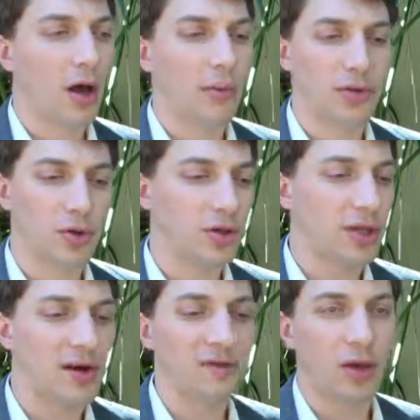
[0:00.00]
so that
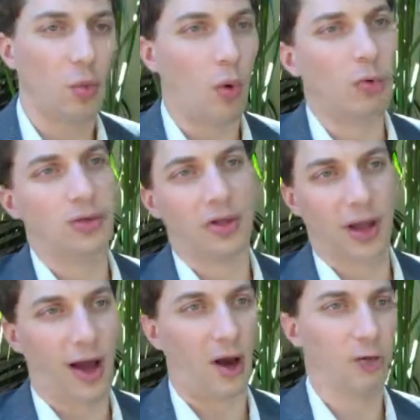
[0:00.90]
the FDA won't
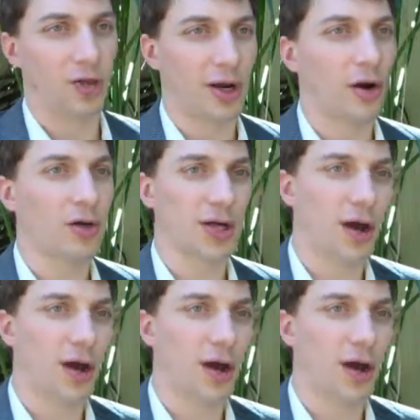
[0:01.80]
allow generics